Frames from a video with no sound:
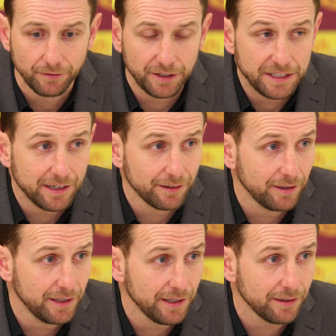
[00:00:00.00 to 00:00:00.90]
the years
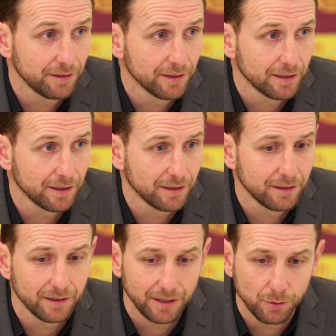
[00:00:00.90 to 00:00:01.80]
that he is,
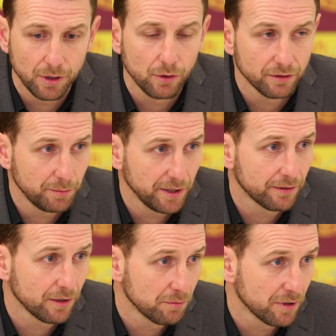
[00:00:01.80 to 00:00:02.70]
and he'll go on to be a
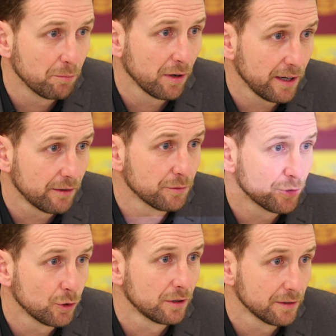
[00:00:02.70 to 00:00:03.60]
top player, I'm
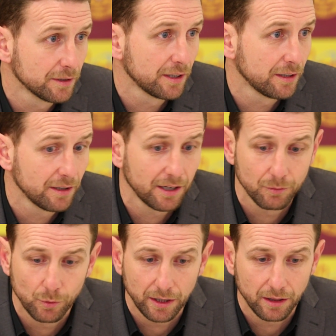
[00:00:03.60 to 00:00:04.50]
sure,
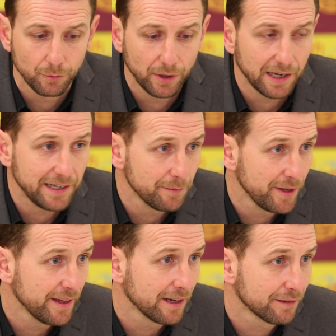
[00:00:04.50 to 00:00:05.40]
and we'll aid him
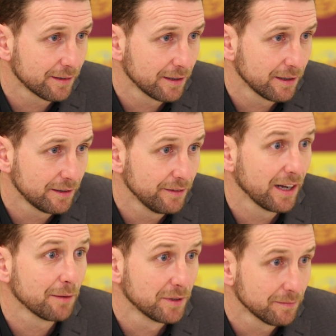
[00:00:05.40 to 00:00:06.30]
in that
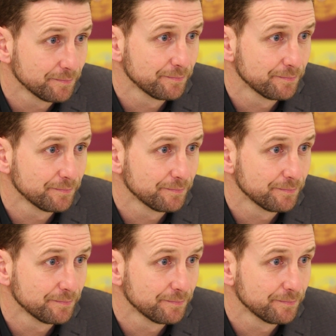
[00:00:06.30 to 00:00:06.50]
development.